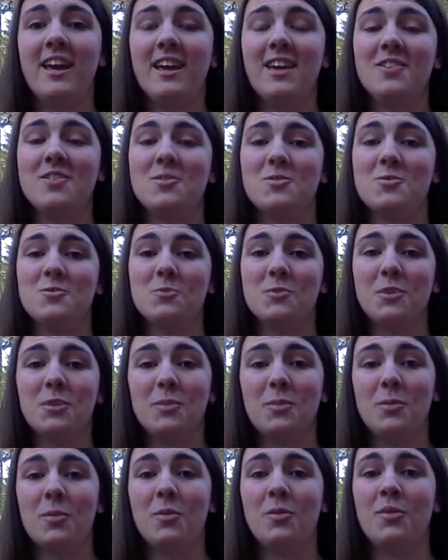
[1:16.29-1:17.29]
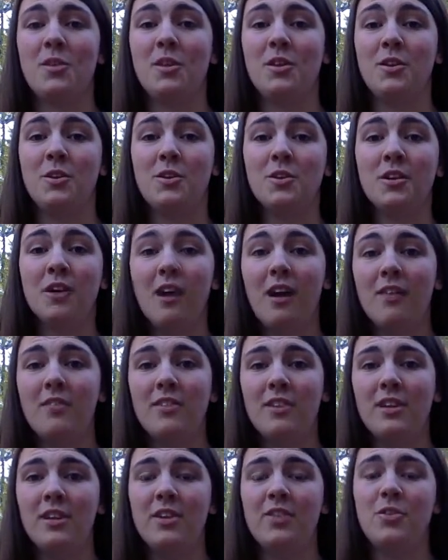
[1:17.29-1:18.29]
So it's really important that you're
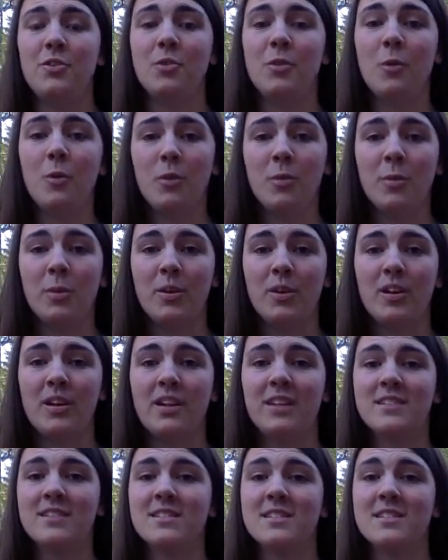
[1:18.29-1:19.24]
confident in your own abilities,